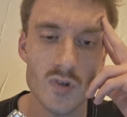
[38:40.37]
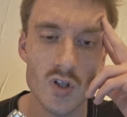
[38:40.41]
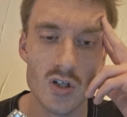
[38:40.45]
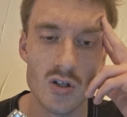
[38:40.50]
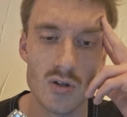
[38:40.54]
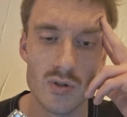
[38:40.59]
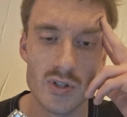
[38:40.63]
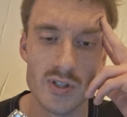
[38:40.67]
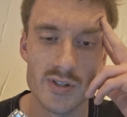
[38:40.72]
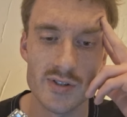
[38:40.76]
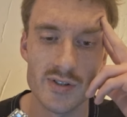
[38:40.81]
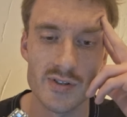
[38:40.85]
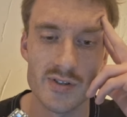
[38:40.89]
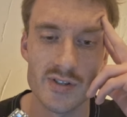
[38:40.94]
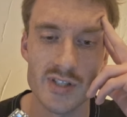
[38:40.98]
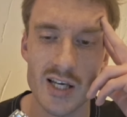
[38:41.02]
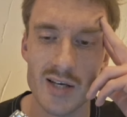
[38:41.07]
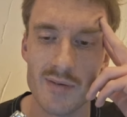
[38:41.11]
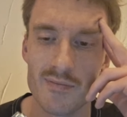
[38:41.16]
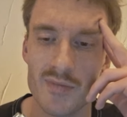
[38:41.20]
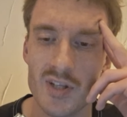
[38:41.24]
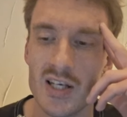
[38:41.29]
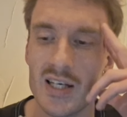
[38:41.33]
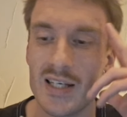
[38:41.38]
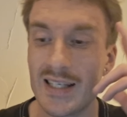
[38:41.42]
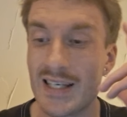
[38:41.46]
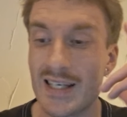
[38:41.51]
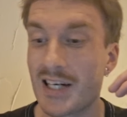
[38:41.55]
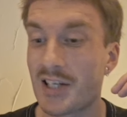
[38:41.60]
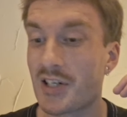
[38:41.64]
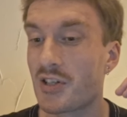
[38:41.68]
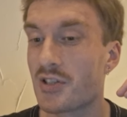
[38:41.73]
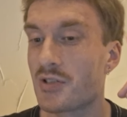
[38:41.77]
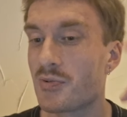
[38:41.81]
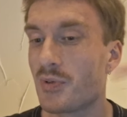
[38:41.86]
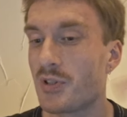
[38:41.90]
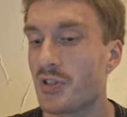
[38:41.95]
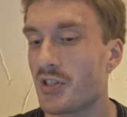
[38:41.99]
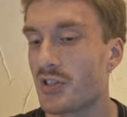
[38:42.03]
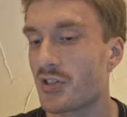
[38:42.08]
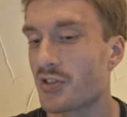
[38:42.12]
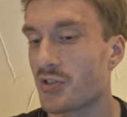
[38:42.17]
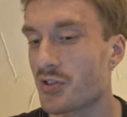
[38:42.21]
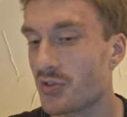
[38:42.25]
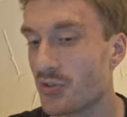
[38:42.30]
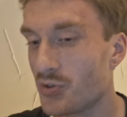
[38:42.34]
Always the same. Yeah, because when you're
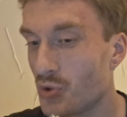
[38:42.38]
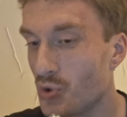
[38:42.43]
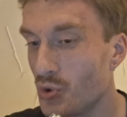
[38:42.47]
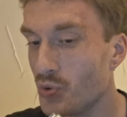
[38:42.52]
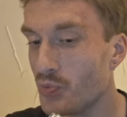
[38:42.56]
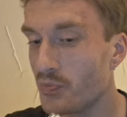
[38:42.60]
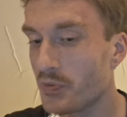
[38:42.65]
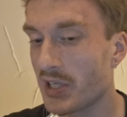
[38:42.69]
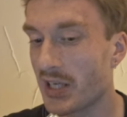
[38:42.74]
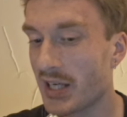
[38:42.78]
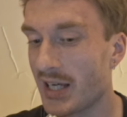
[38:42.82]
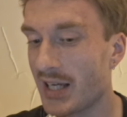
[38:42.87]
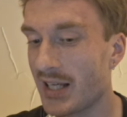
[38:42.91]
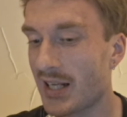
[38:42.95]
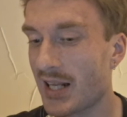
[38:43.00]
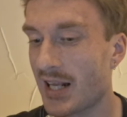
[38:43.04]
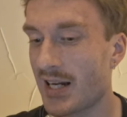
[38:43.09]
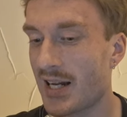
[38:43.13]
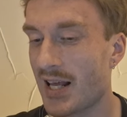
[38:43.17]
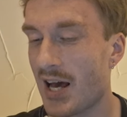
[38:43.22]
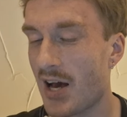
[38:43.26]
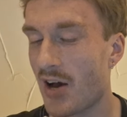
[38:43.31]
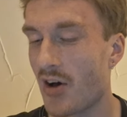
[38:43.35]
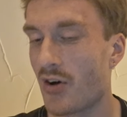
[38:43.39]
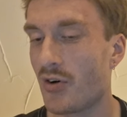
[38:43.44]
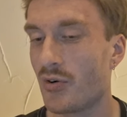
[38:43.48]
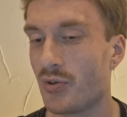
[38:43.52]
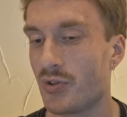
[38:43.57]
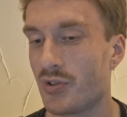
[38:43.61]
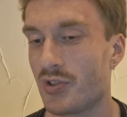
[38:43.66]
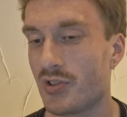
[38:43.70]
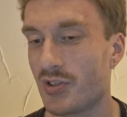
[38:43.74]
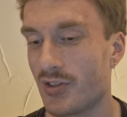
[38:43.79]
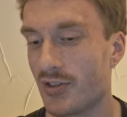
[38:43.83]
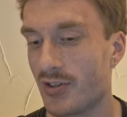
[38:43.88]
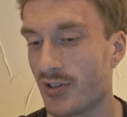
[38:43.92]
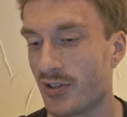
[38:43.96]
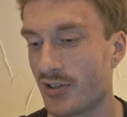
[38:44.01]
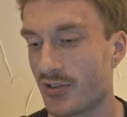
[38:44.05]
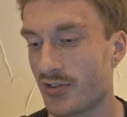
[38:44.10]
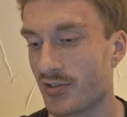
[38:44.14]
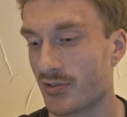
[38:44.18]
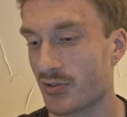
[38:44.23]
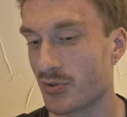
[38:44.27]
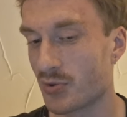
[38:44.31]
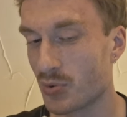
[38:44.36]
zooming in and out
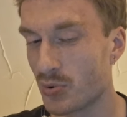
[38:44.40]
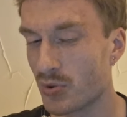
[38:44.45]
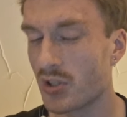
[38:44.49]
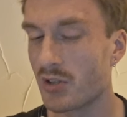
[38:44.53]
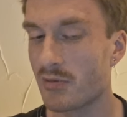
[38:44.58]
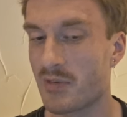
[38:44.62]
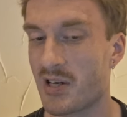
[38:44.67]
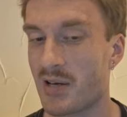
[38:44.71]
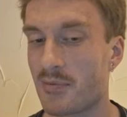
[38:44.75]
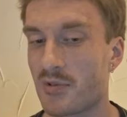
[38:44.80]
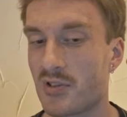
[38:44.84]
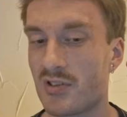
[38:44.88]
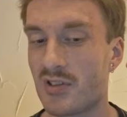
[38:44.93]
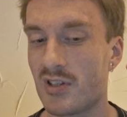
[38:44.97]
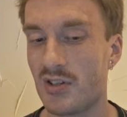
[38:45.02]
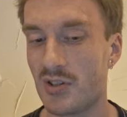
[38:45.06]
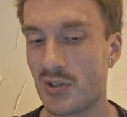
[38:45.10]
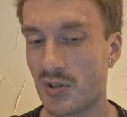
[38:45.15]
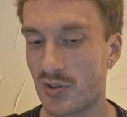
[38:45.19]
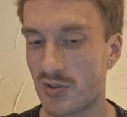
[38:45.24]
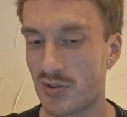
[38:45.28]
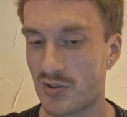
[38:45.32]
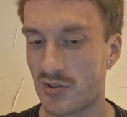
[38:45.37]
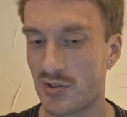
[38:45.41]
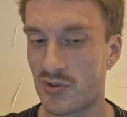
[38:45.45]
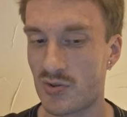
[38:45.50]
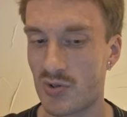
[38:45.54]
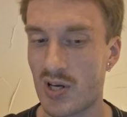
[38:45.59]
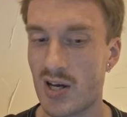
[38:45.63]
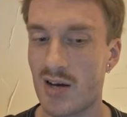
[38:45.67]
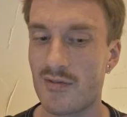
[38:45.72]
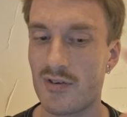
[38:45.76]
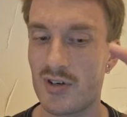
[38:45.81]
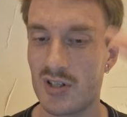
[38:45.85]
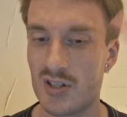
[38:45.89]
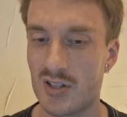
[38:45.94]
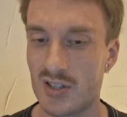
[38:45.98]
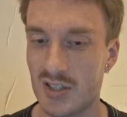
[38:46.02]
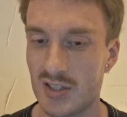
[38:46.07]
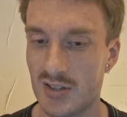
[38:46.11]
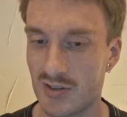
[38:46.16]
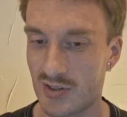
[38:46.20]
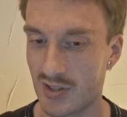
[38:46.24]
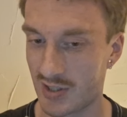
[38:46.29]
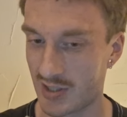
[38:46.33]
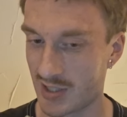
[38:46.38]
on Google Maps and then you go to Strava
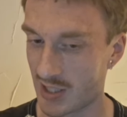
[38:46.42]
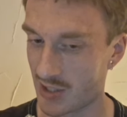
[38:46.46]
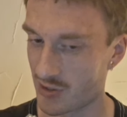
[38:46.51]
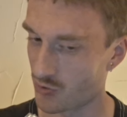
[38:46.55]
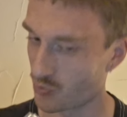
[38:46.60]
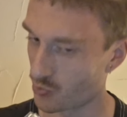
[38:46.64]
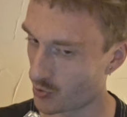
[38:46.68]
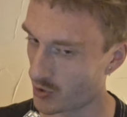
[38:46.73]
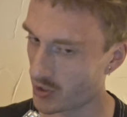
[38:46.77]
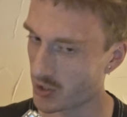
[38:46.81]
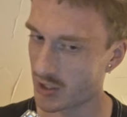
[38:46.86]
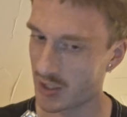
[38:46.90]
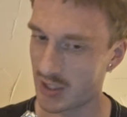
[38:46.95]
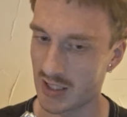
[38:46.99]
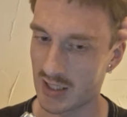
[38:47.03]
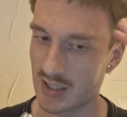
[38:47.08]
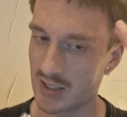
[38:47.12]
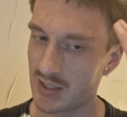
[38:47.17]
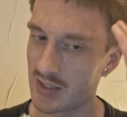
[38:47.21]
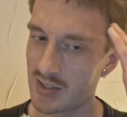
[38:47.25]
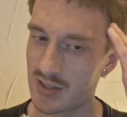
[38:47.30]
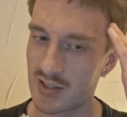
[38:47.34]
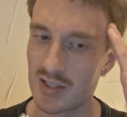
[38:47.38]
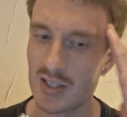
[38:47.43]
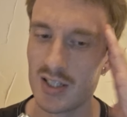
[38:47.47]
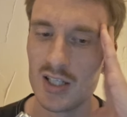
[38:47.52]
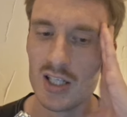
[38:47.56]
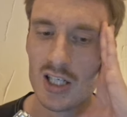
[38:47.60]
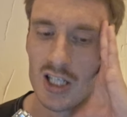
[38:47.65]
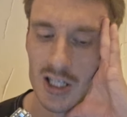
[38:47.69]
and it doesn't work like this,